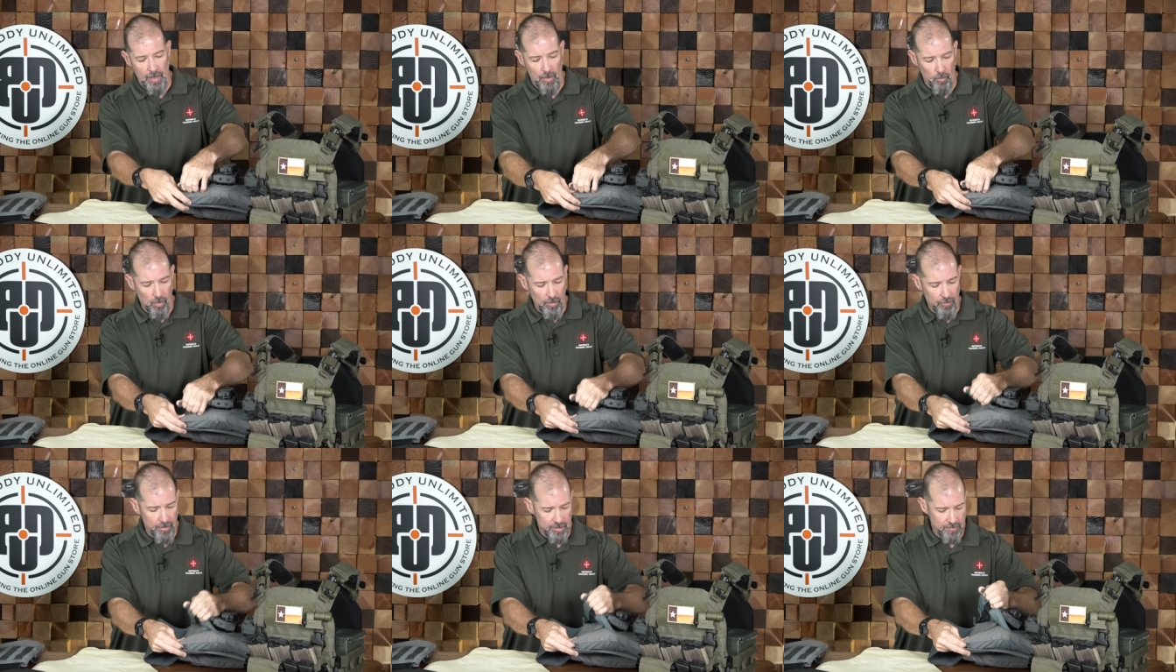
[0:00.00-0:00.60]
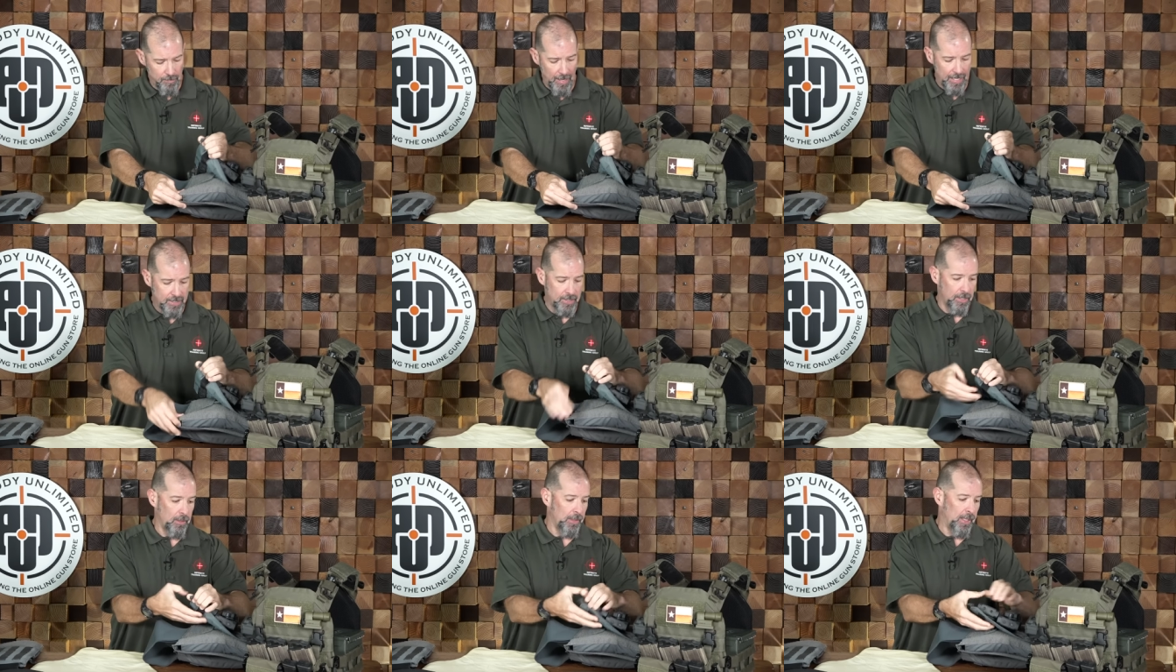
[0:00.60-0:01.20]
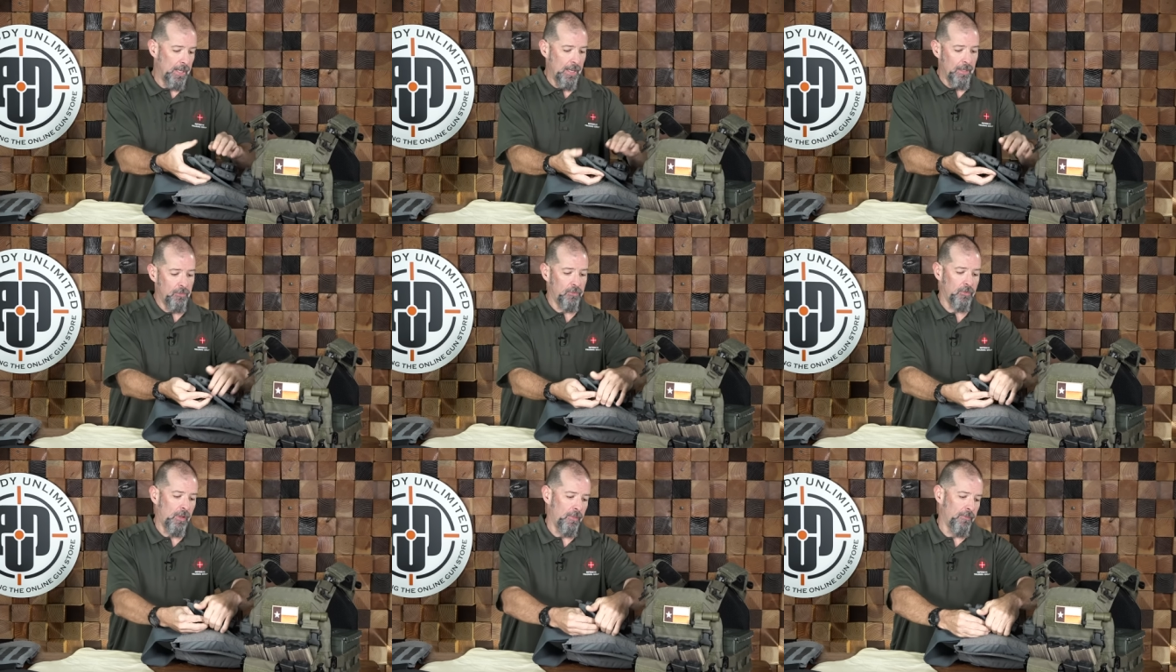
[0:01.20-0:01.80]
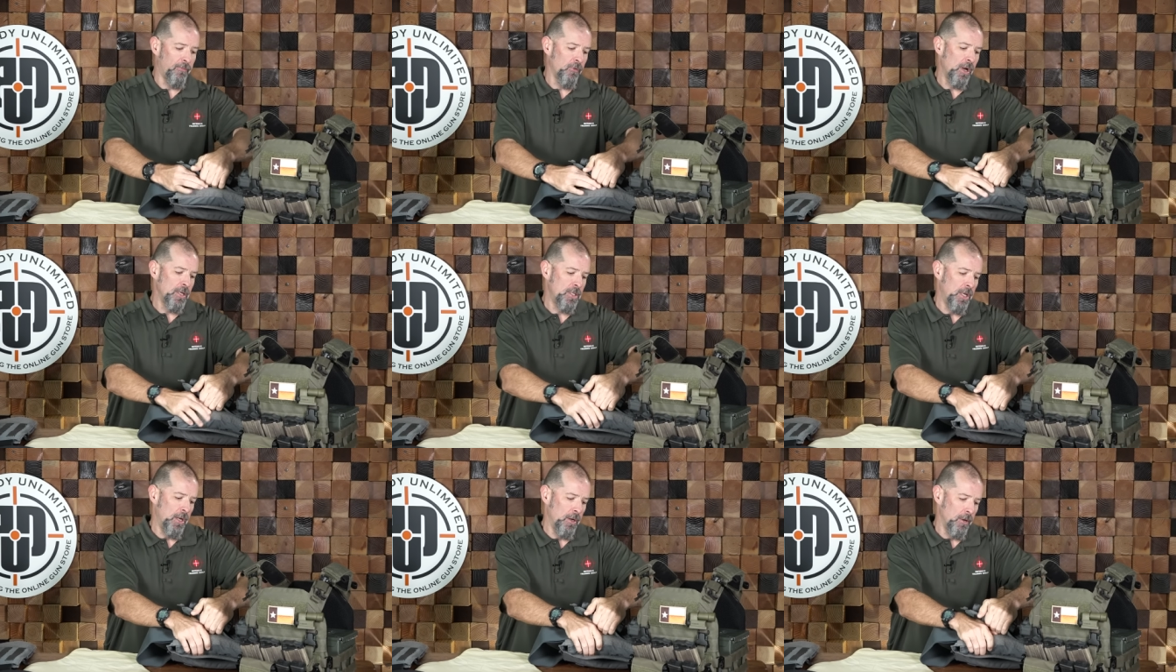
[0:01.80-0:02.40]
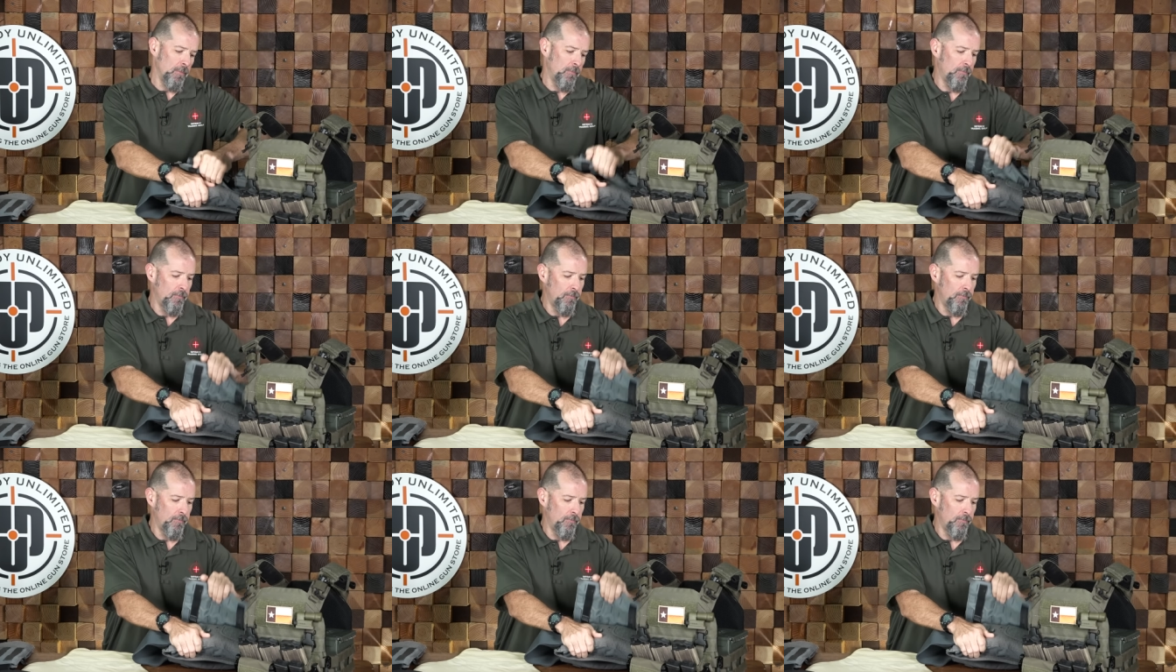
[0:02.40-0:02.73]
And what this basically is, is on the front here,